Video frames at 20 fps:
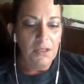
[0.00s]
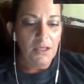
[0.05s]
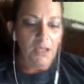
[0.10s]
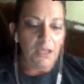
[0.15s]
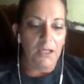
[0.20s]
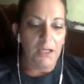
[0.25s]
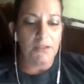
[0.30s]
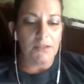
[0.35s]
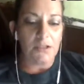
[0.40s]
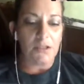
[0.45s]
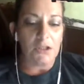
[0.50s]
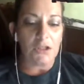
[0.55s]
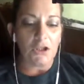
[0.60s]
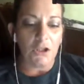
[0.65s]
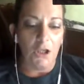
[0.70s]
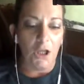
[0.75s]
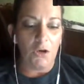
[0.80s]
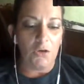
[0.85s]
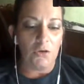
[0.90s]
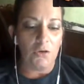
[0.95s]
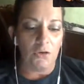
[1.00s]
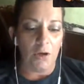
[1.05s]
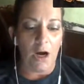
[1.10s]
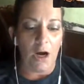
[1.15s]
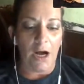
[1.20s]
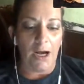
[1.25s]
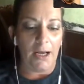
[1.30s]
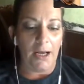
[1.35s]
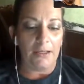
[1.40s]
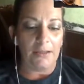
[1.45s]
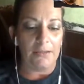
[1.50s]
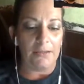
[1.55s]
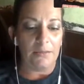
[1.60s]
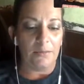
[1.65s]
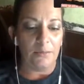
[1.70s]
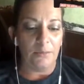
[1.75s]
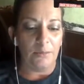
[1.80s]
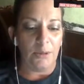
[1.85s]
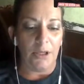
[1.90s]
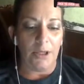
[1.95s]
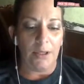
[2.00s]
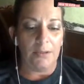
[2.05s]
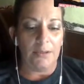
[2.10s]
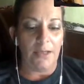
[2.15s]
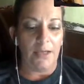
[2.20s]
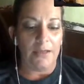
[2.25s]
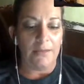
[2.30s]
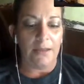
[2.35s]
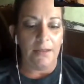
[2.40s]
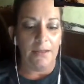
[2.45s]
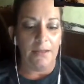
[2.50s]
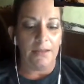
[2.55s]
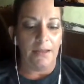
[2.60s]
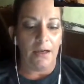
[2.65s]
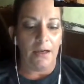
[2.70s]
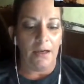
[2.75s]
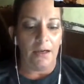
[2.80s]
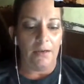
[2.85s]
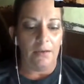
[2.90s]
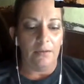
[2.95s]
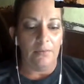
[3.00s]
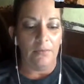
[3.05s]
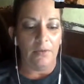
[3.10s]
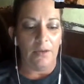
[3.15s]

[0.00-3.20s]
It's a slow grind, but I think that